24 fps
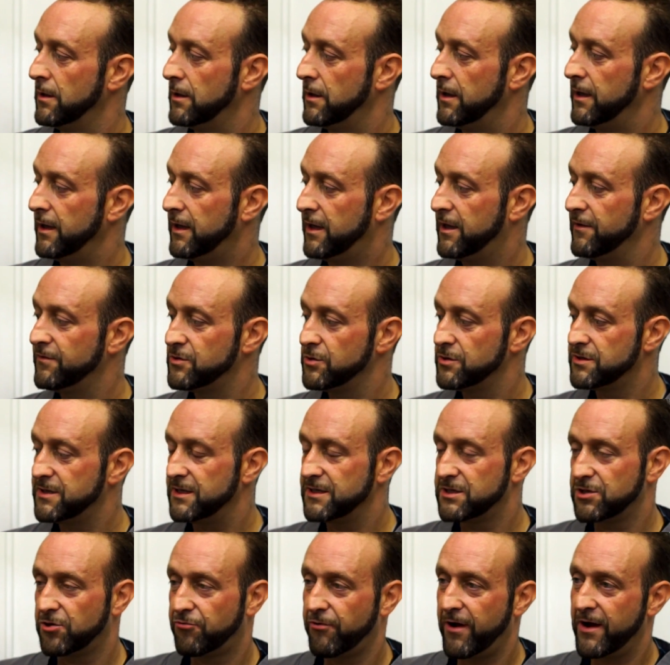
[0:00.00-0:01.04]
it gives you a
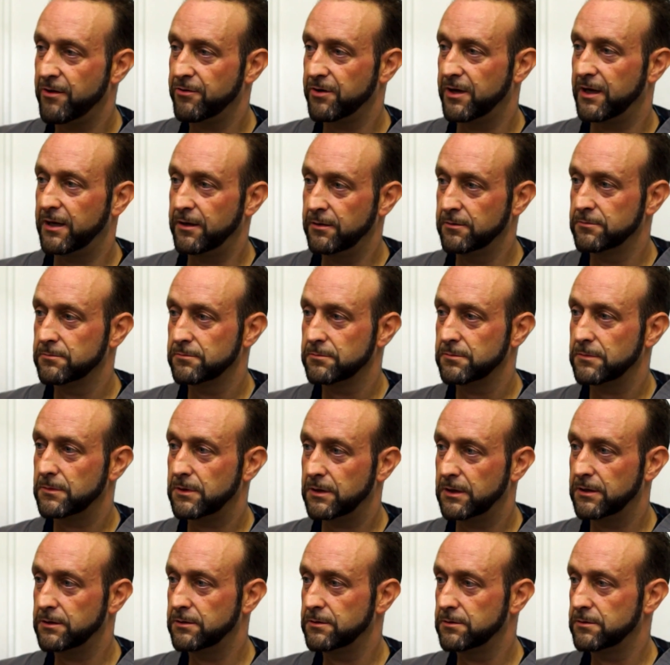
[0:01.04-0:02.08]
sense of grounding,
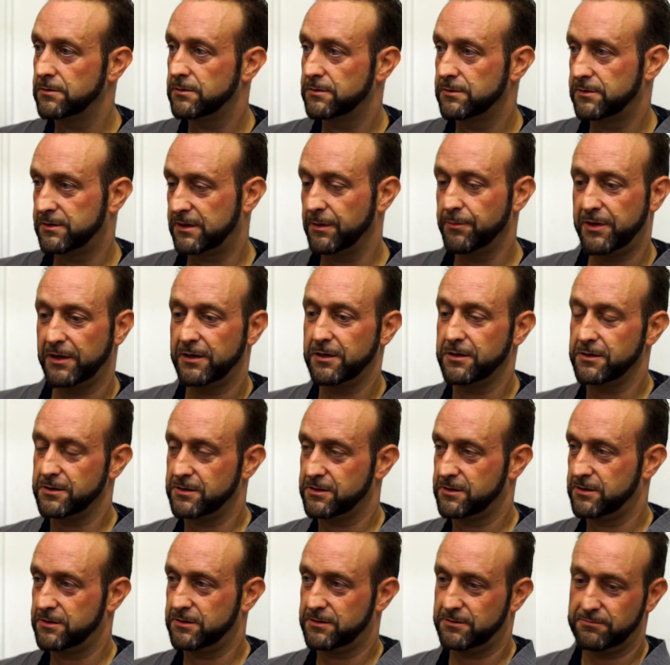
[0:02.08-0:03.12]
and something
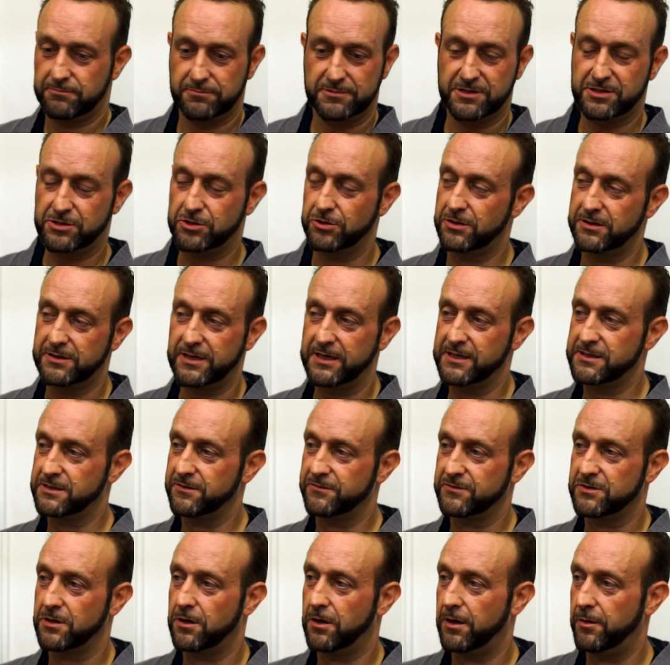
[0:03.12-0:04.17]
that's stood the test
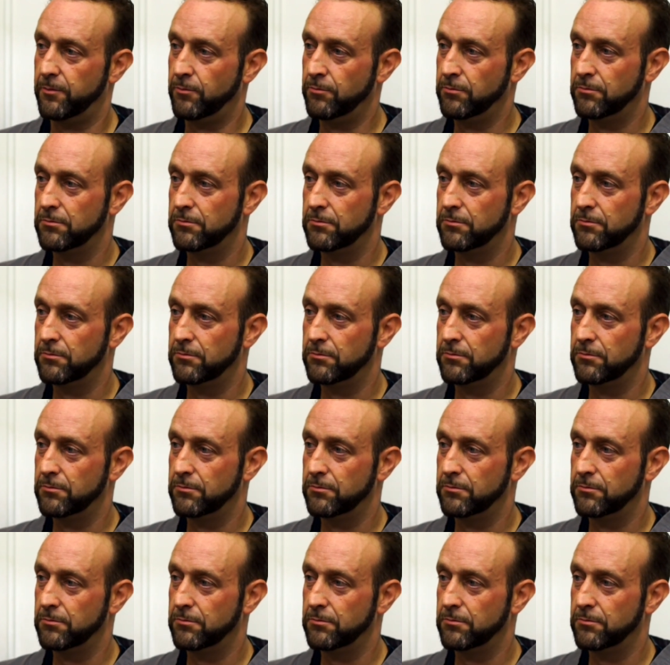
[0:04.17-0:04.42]
of time.